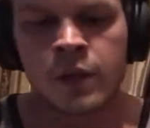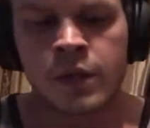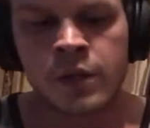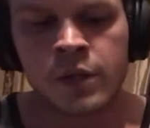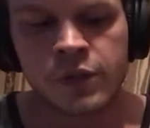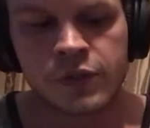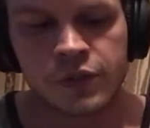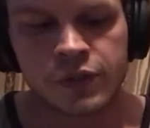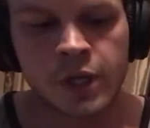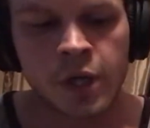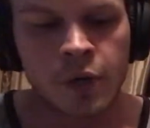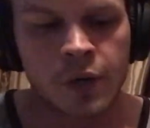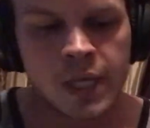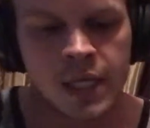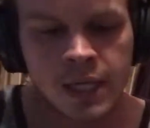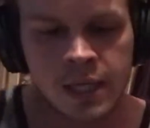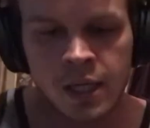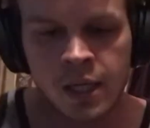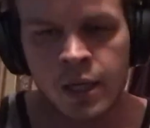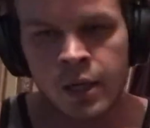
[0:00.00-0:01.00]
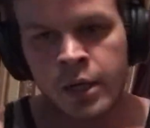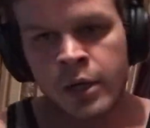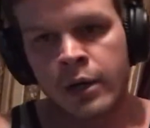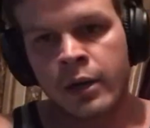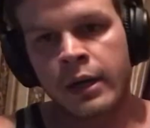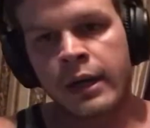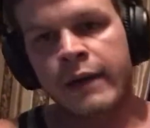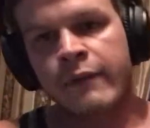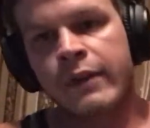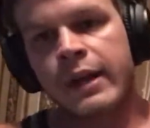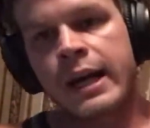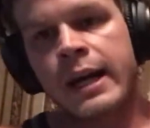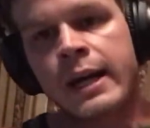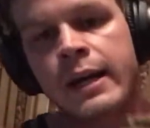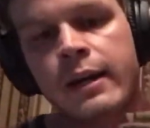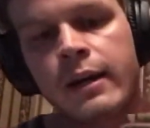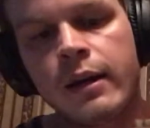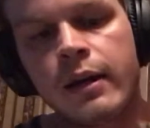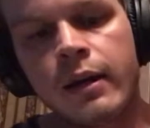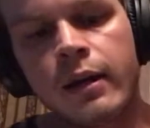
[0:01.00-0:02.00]
So in here I've
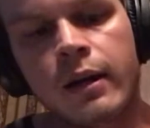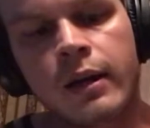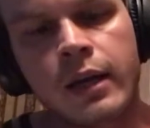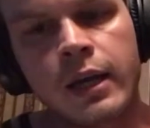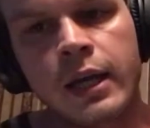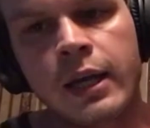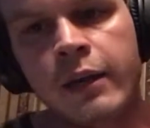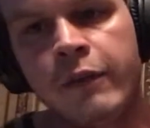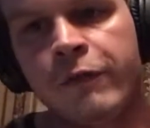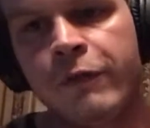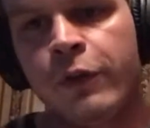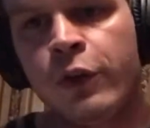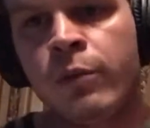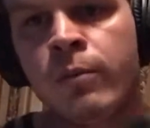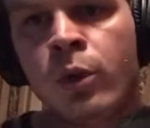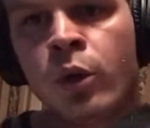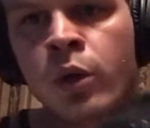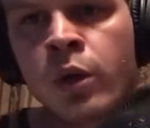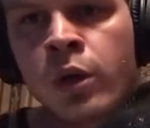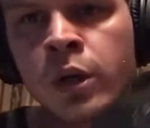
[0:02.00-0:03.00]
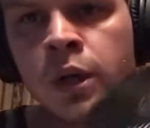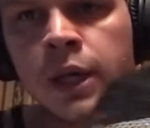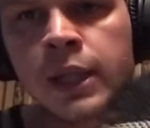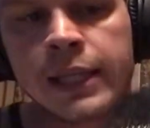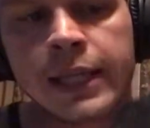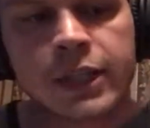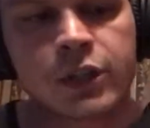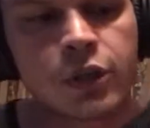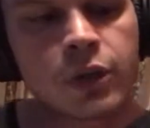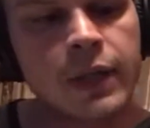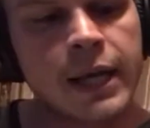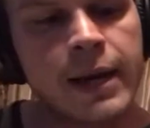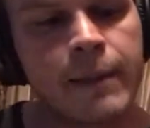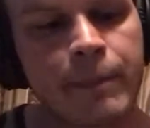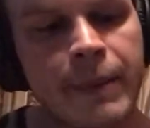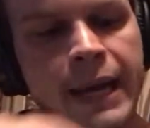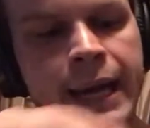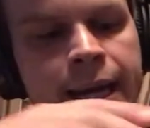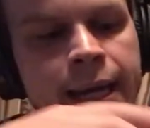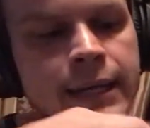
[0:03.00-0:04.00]
got a few more electrolyte
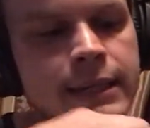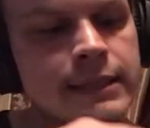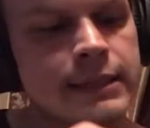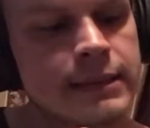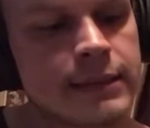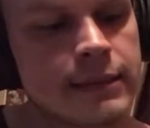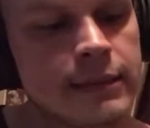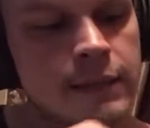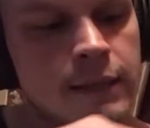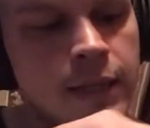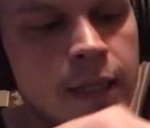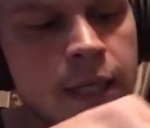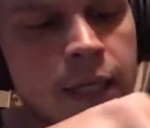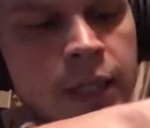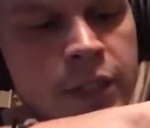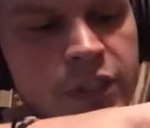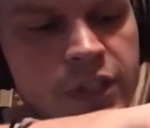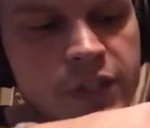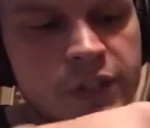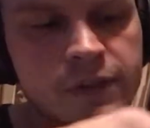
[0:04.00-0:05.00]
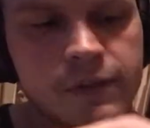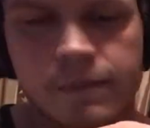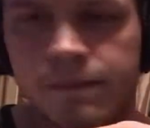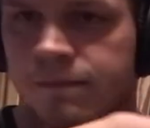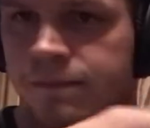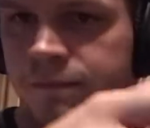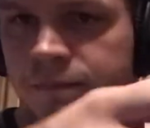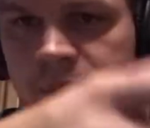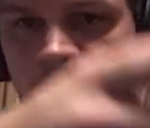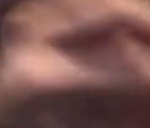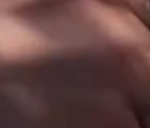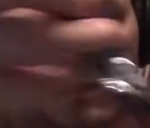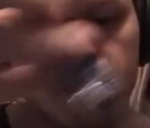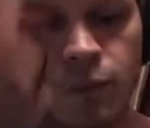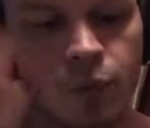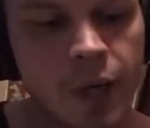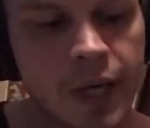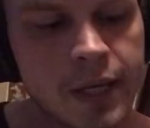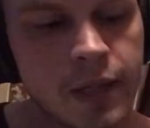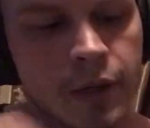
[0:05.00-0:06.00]
packs, just
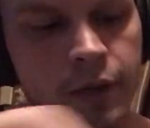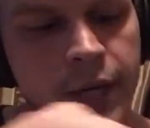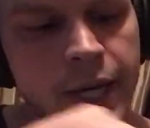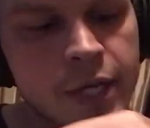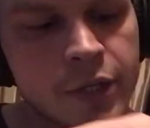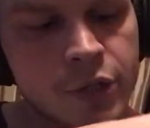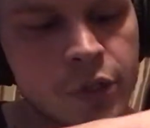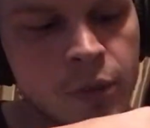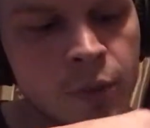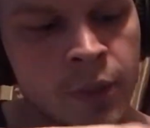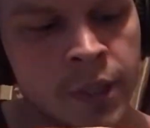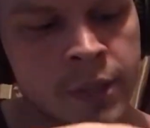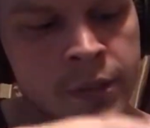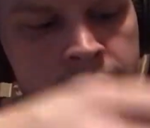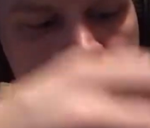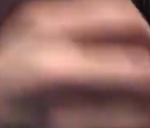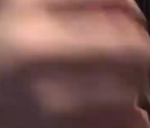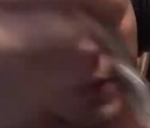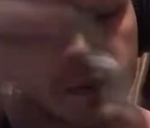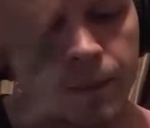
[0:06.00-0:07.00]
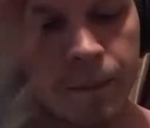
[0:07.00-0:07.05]
regular extra ones,